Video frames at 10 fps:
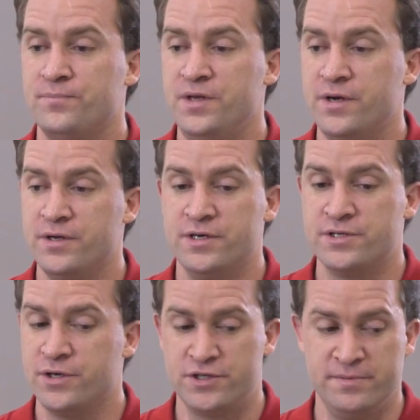You know, your
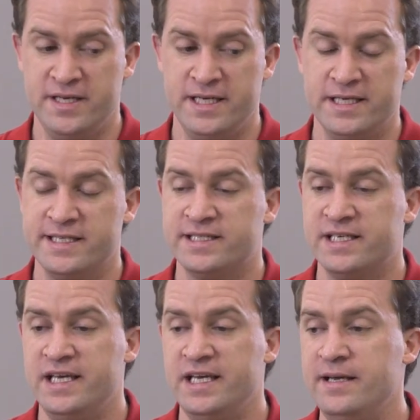social media is
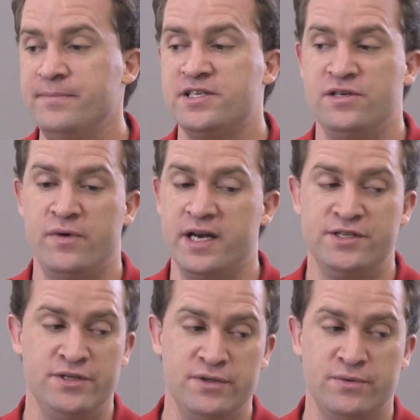key, but you want to
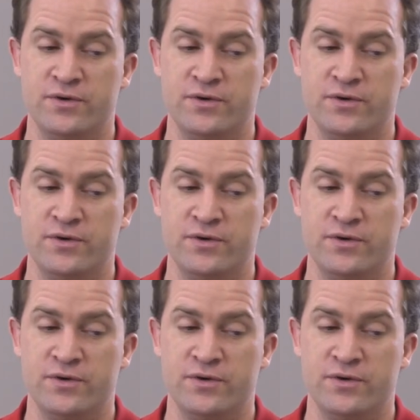do the